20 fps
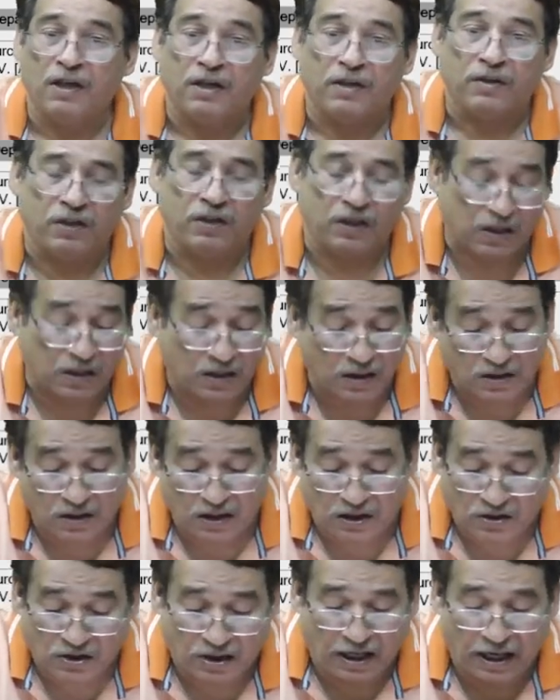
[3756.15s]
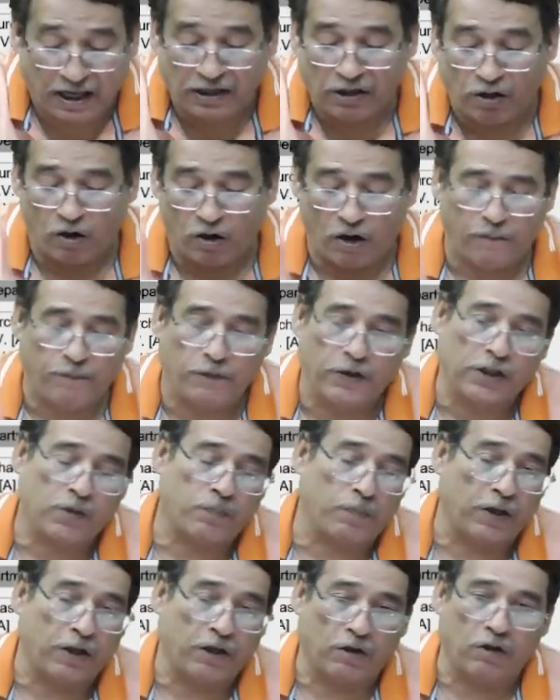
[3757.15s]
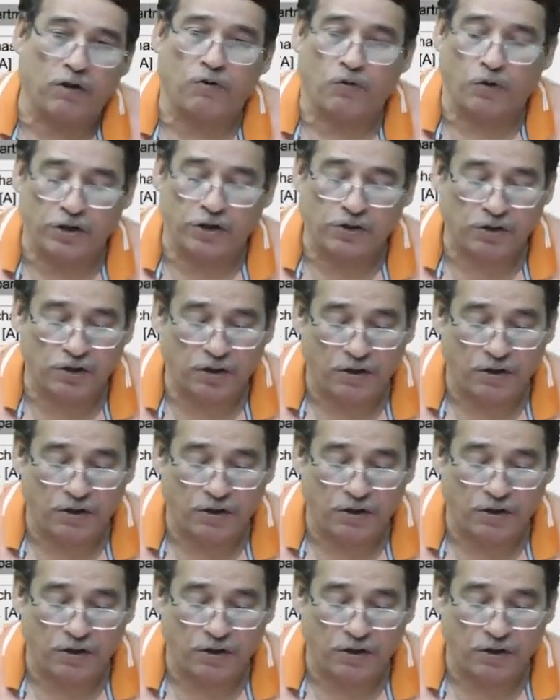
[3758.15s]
This is the scenario of this particular question.